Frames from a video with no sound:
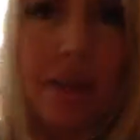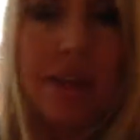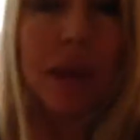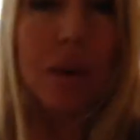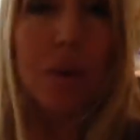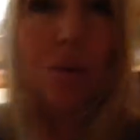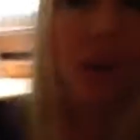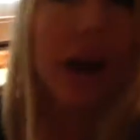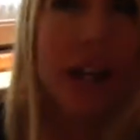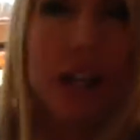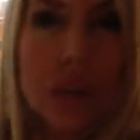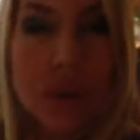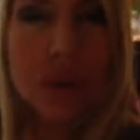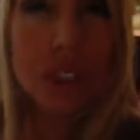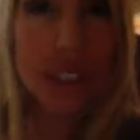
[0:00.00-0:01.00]
They want
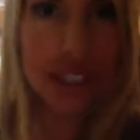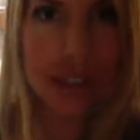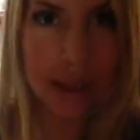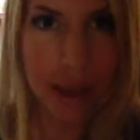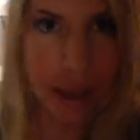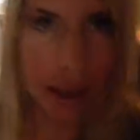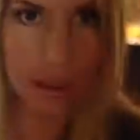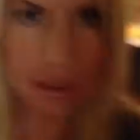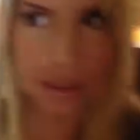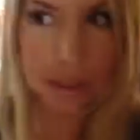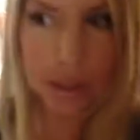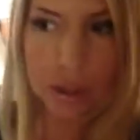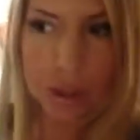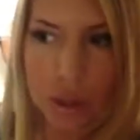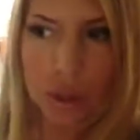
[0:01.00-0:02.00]
you to get
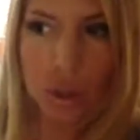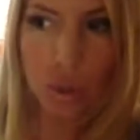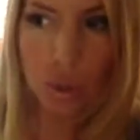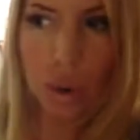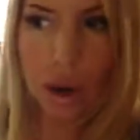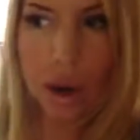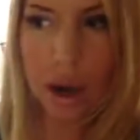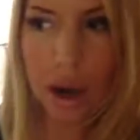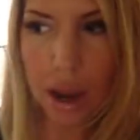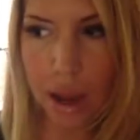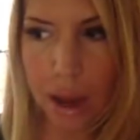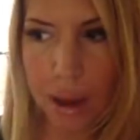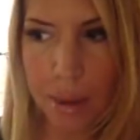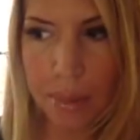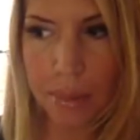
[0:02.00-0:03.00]
your,
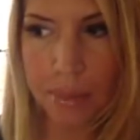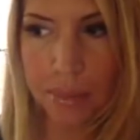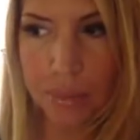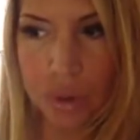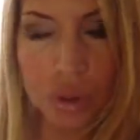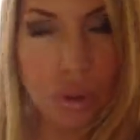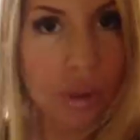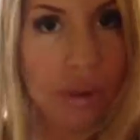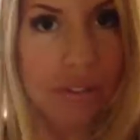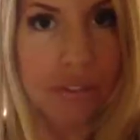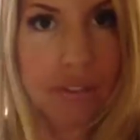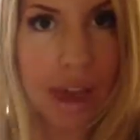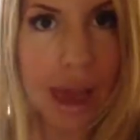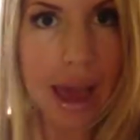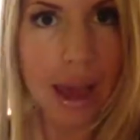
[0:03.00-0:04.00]
um, your
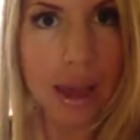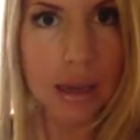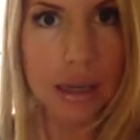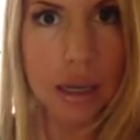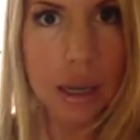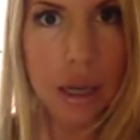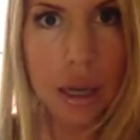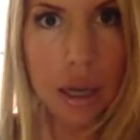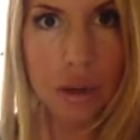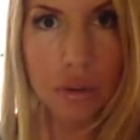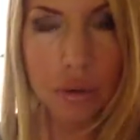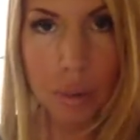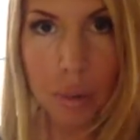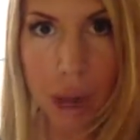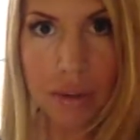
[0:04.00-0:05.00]
fat
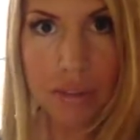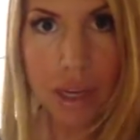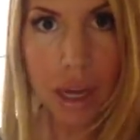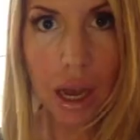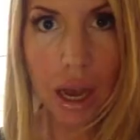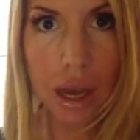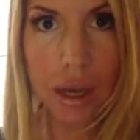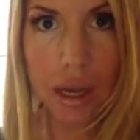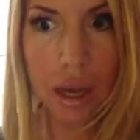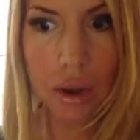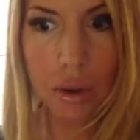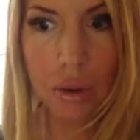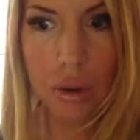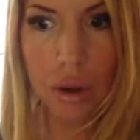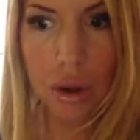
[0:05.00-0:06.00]
from
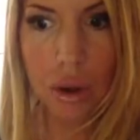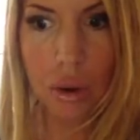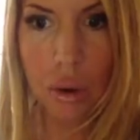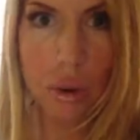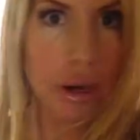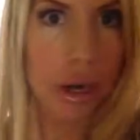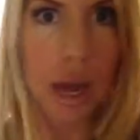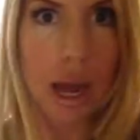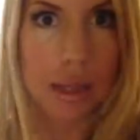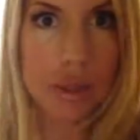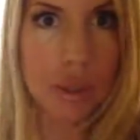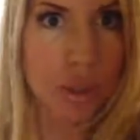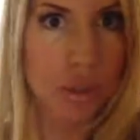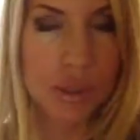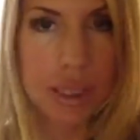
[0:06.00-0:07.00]
avocado or
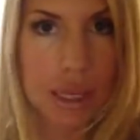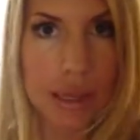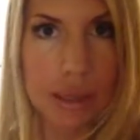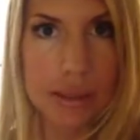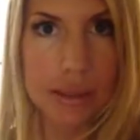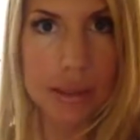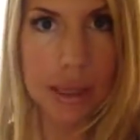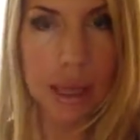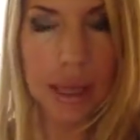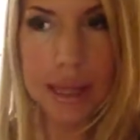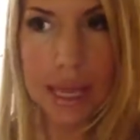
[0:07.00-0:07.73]
nuts or seeds.